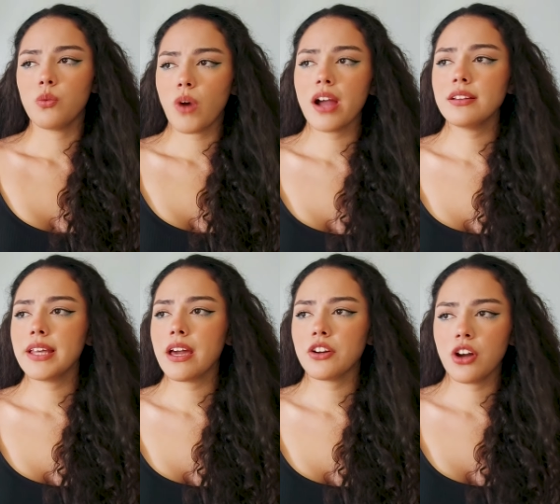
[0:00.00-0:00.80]

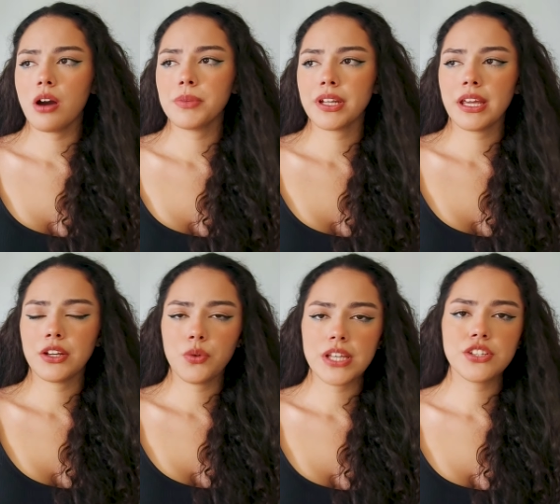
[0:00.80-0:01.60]
While they are common
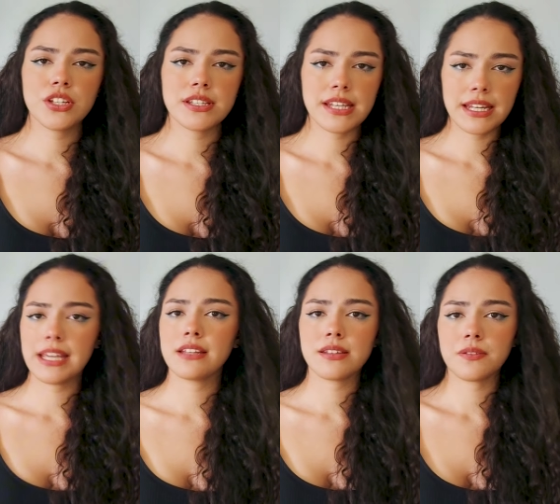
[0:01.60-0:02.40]
in questions and
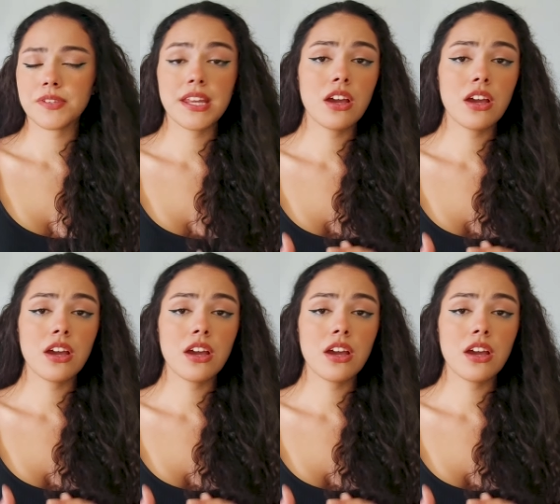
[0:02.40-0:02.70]
negatives,